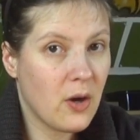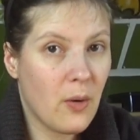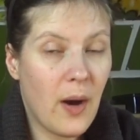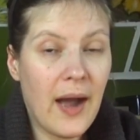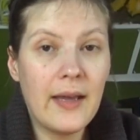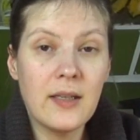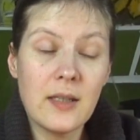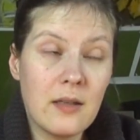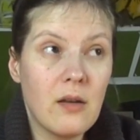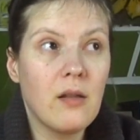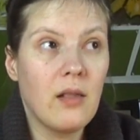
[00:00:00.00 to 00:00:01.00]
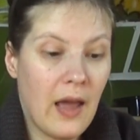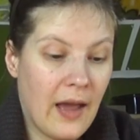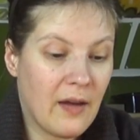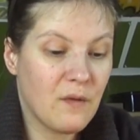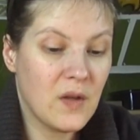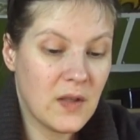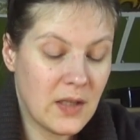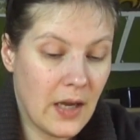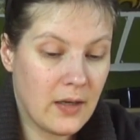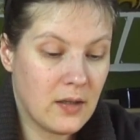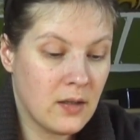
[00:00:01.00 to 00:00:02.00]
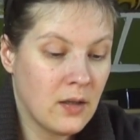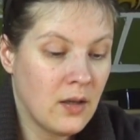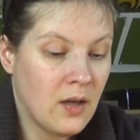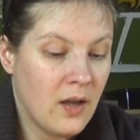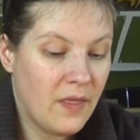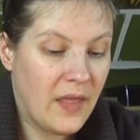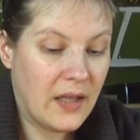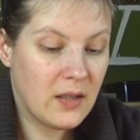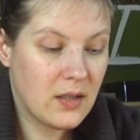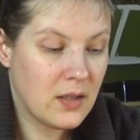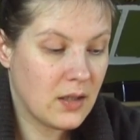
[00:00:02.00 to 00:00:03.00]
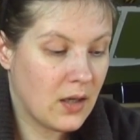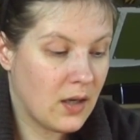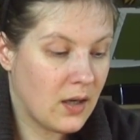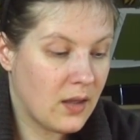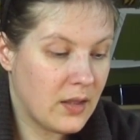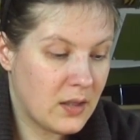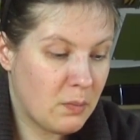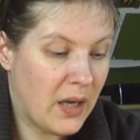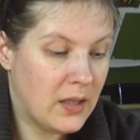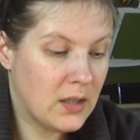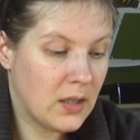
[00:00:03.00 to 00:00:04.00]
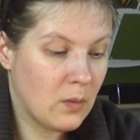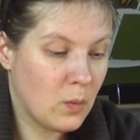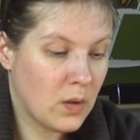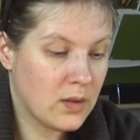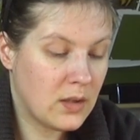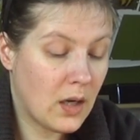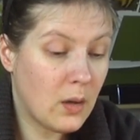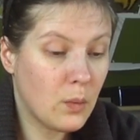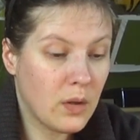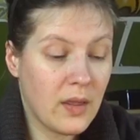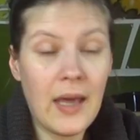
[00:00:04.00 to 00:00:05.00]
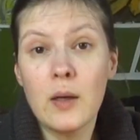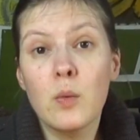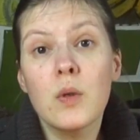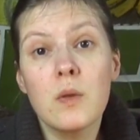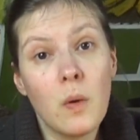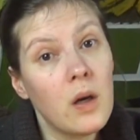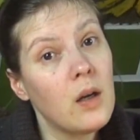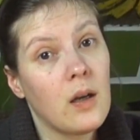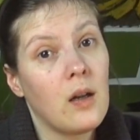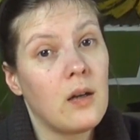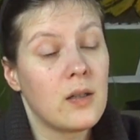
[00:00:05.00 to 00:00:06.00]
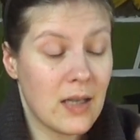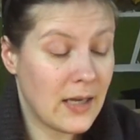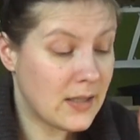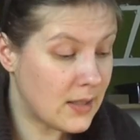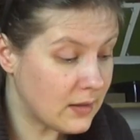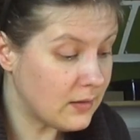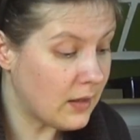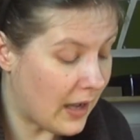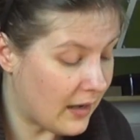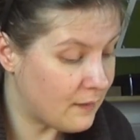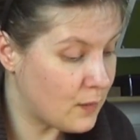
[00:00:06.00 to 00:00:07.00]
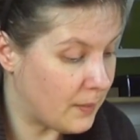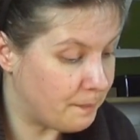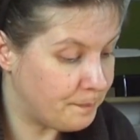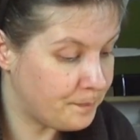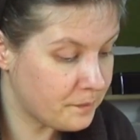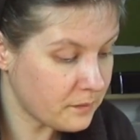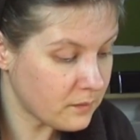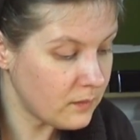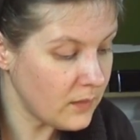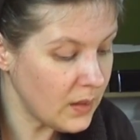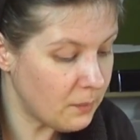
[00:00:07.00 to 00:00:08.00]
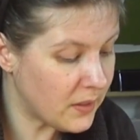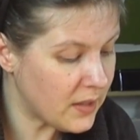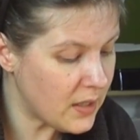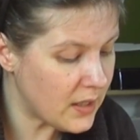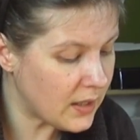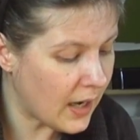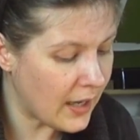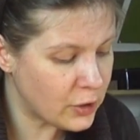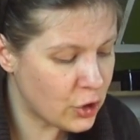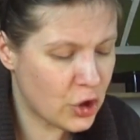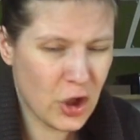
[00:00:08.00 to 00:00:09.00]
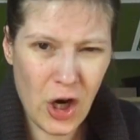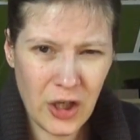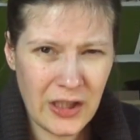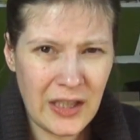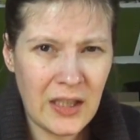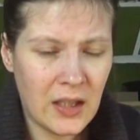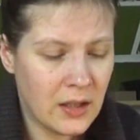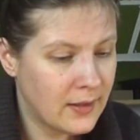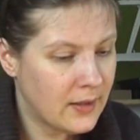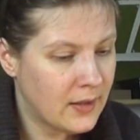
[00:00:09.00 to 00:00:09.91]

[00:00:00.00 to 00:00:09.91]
though I still have the set that this painting was done with, and it was watercolors. I still have them. But they're kind of chalky,